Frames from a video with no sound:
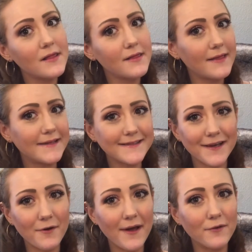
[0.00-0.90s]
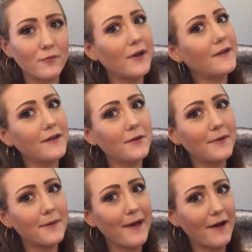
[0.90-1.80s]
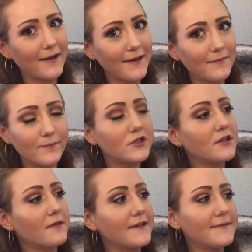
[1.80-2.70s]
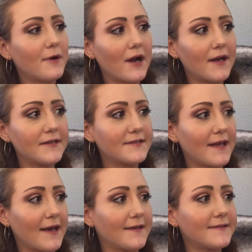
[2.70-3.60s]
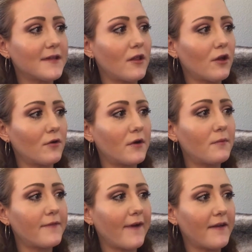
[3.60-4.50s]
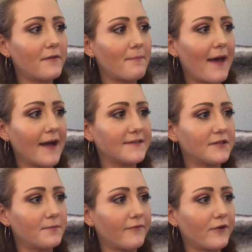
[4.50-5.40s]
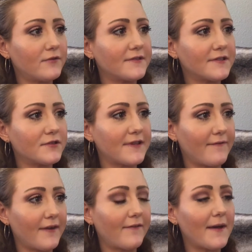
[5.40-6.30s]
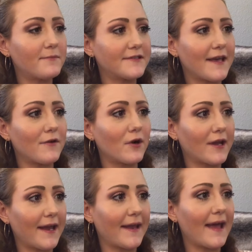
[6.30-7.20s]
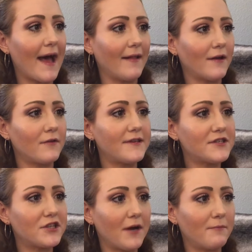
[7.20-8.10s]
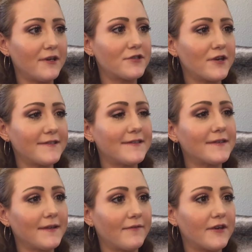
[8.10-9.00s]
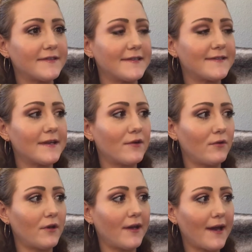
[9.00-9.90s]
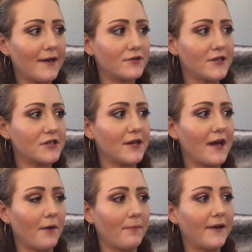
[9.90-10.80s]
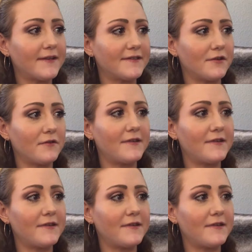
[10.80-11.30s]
Let's go ahead and read a little bit about it. So this product says, loaded with vitamin-packed superfoods and 75% organic aloe, this gel moisturizer delivers instant cooling hydration, helping to soothe